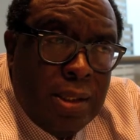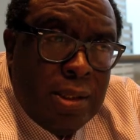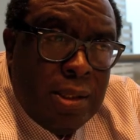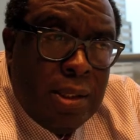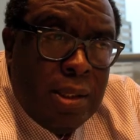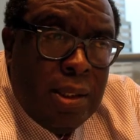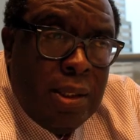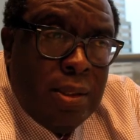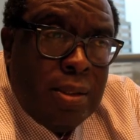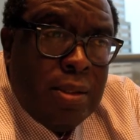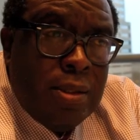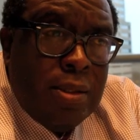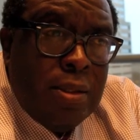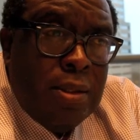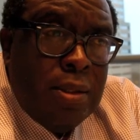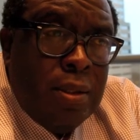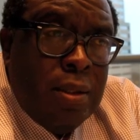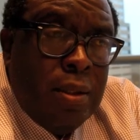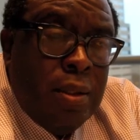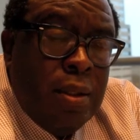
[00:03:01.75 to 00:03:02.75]
States
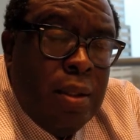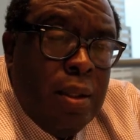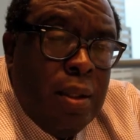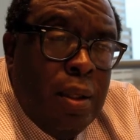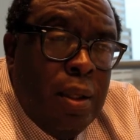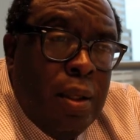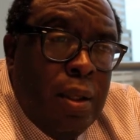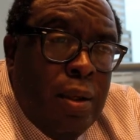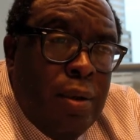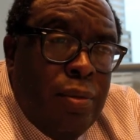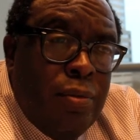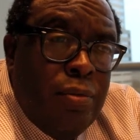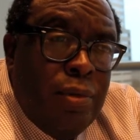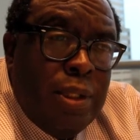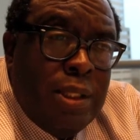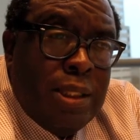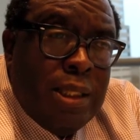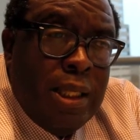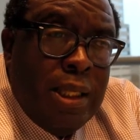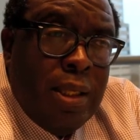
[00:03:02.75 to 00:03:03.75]

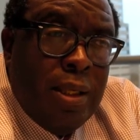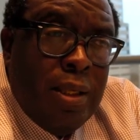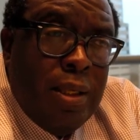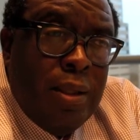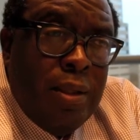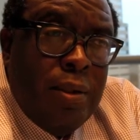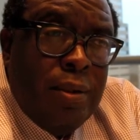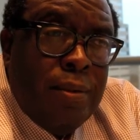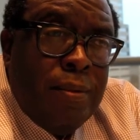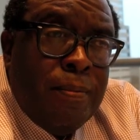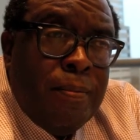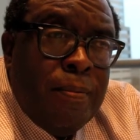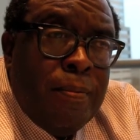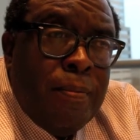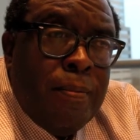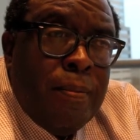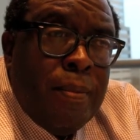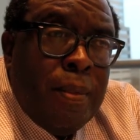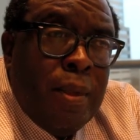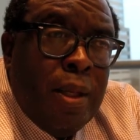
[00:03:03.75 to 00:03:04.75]
recently,
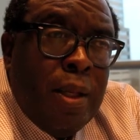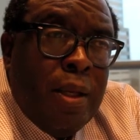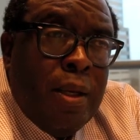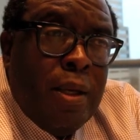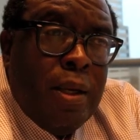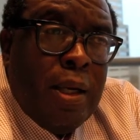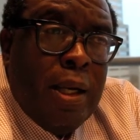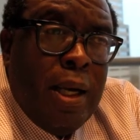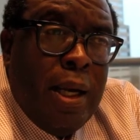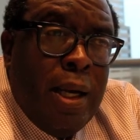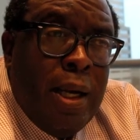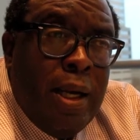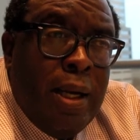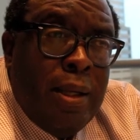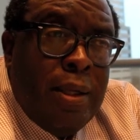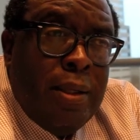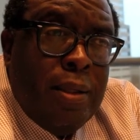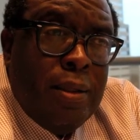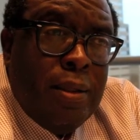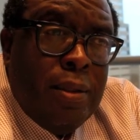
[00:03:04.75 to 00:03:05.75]

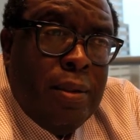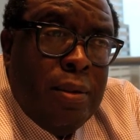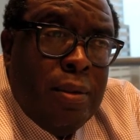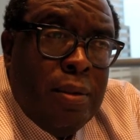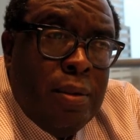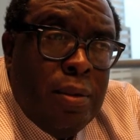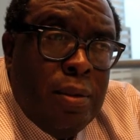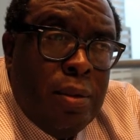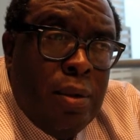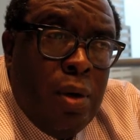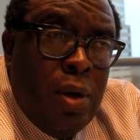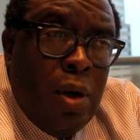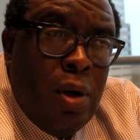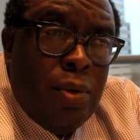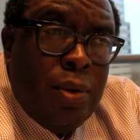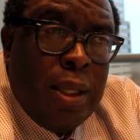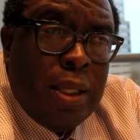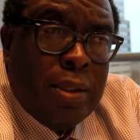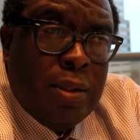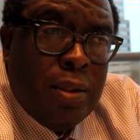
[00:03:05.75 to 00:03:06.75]
and
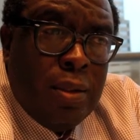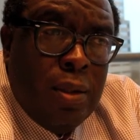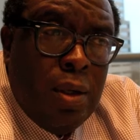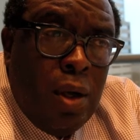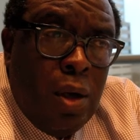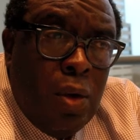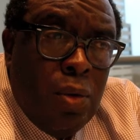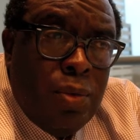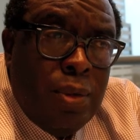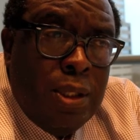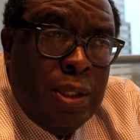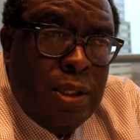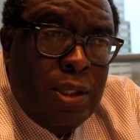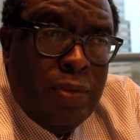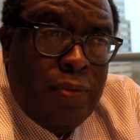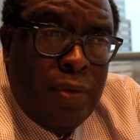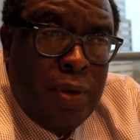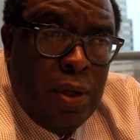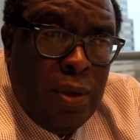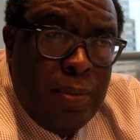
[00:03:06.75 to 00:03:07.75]
how these
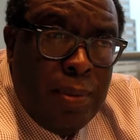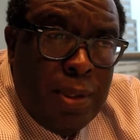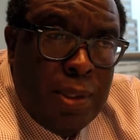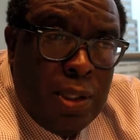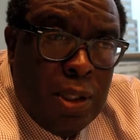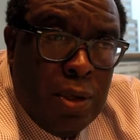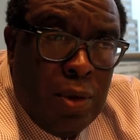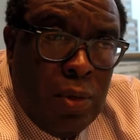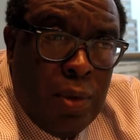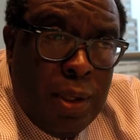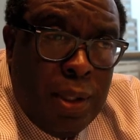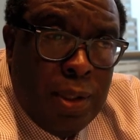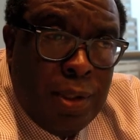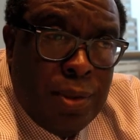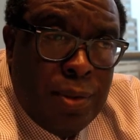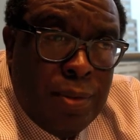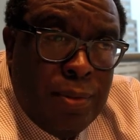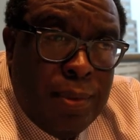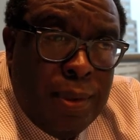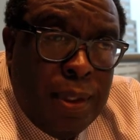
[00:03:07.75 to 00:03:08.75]
developments are going
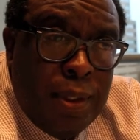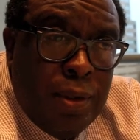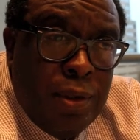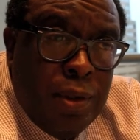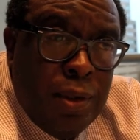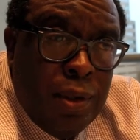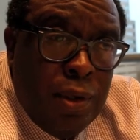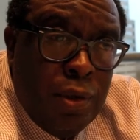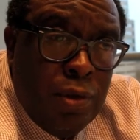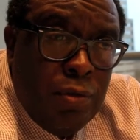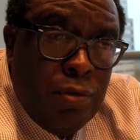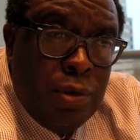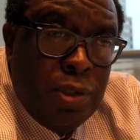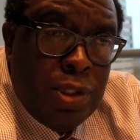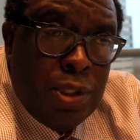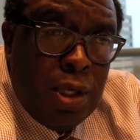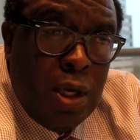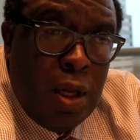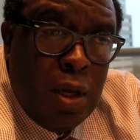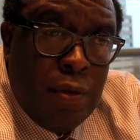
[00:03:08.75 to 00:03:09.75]
to be
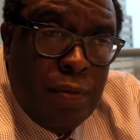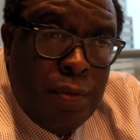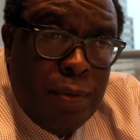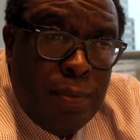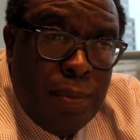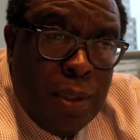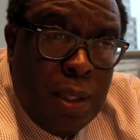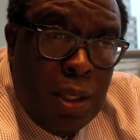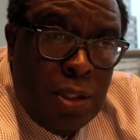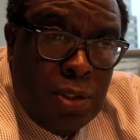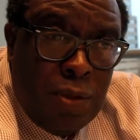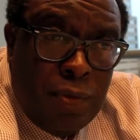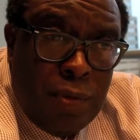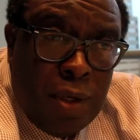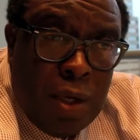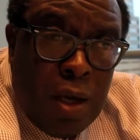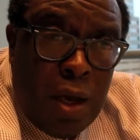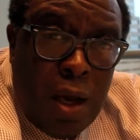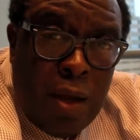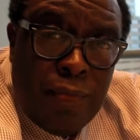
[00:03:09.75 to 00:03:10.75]
resolved because of the
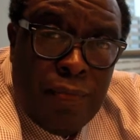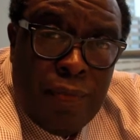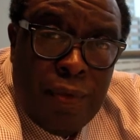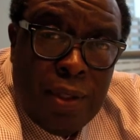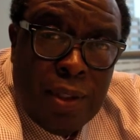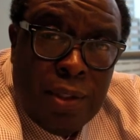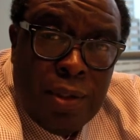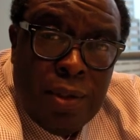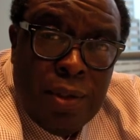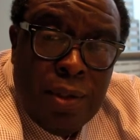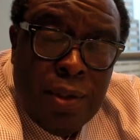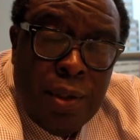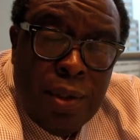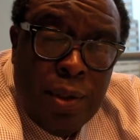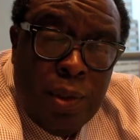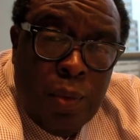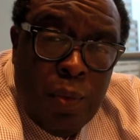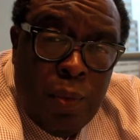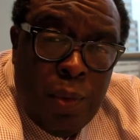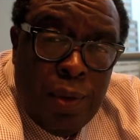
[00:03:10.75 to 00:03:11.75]
conflict
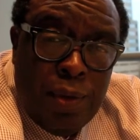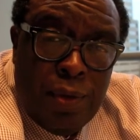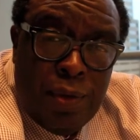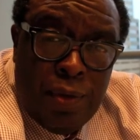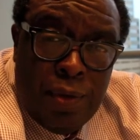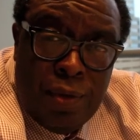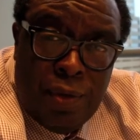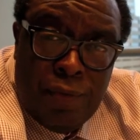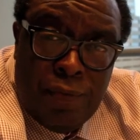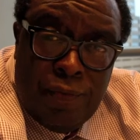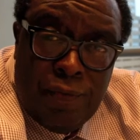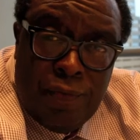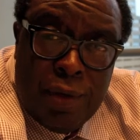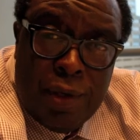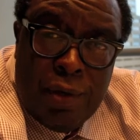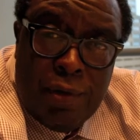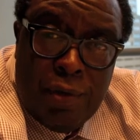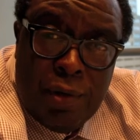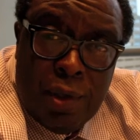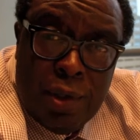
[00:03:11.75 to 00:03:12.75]
with
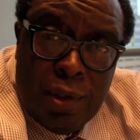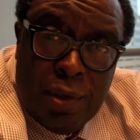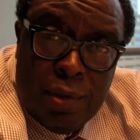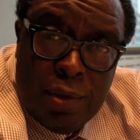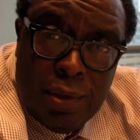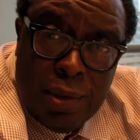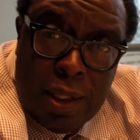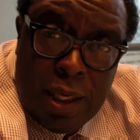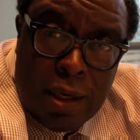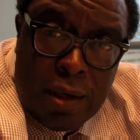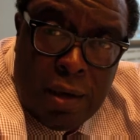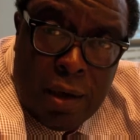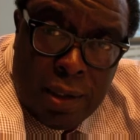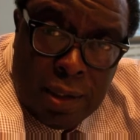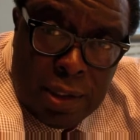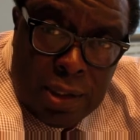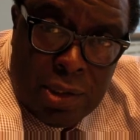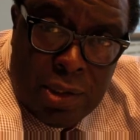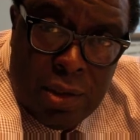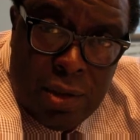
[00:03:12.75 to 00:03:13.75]
federal
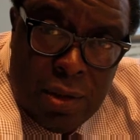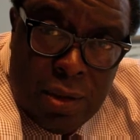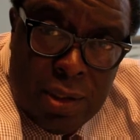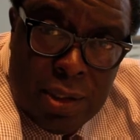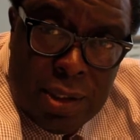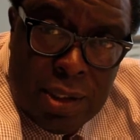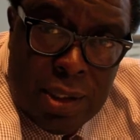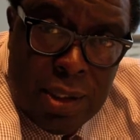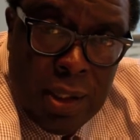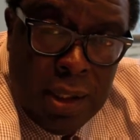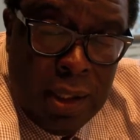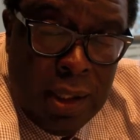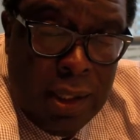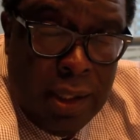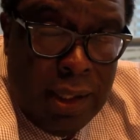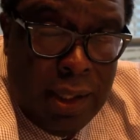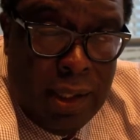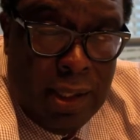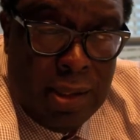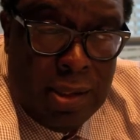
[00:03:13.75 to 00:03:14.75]
narcotics laws
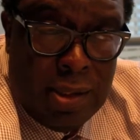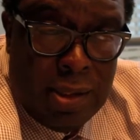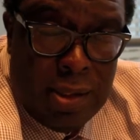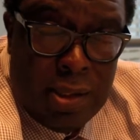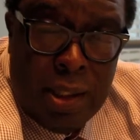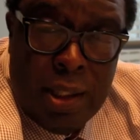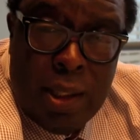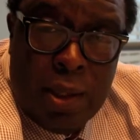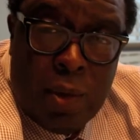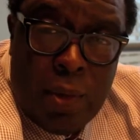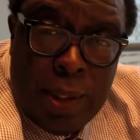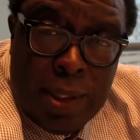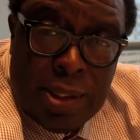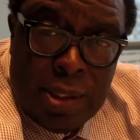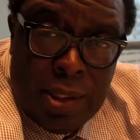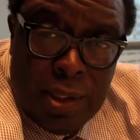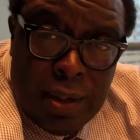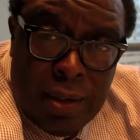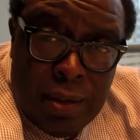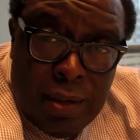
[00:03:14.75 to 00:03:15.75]
is still a
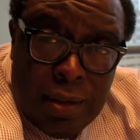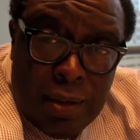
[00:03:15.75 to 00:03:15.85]
question.